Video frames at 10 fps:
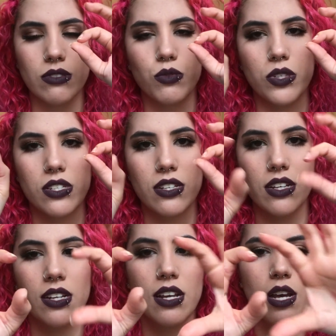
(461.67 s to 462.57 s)
twist
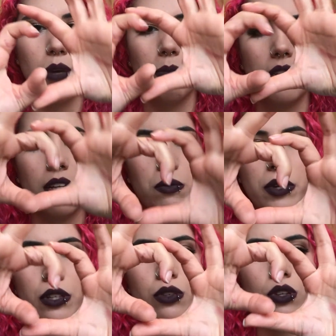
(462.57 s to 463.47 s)
it, but then
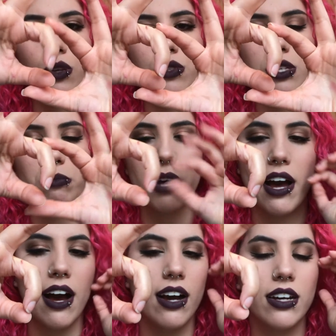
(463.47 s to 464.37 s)
when you close it
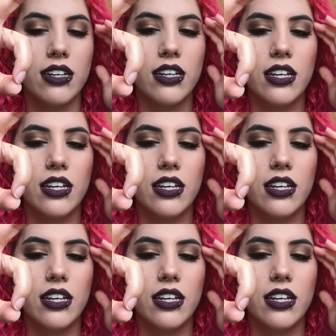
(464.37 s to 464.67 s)
back,